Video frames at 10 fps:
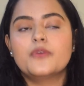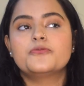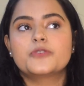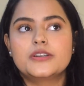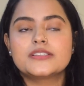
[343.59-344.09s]

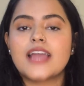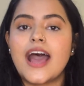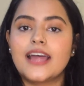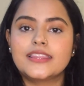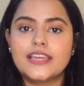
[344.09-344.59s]
first
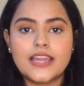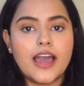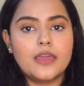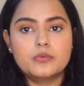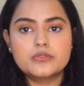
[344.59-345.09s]
and then
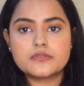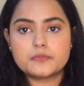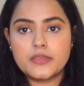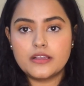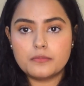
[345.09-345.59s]
I would
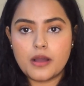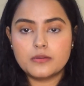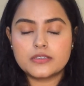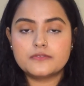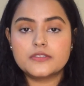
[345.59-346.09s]
speak
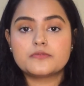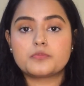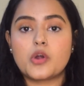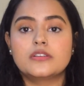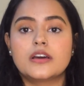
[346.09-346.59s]
about if this
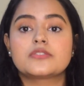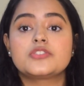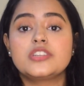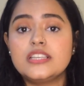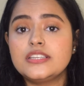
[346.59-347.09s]
product
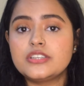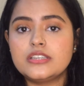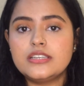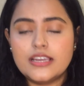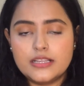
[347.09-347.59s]
really
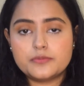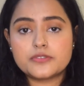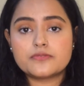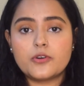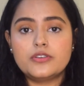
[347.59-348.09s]
really
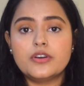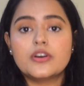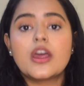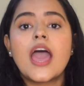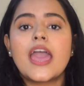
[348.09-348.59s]
helps for
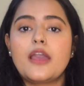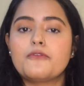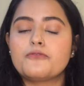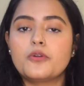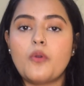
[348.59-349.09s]
your hair
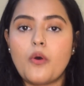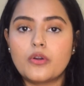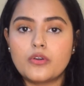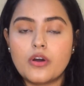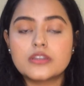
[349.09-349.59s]
fall
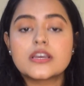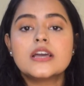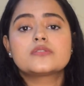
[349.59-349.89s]
or not.